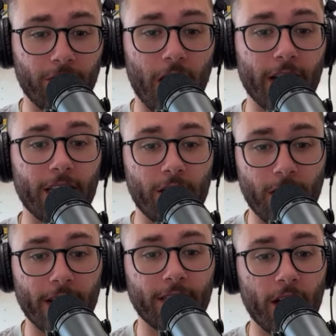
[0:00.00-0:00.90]
line to keep
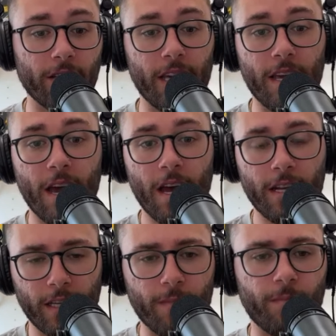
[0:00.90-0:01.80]
guys healthy,
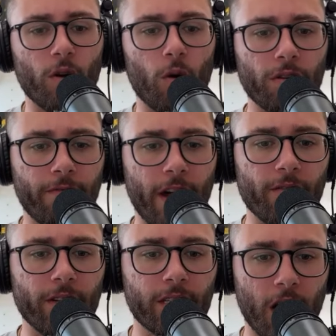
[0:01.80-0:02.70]
to keep their older
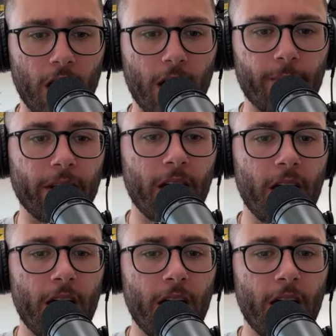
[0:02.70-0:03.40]
veterans calm and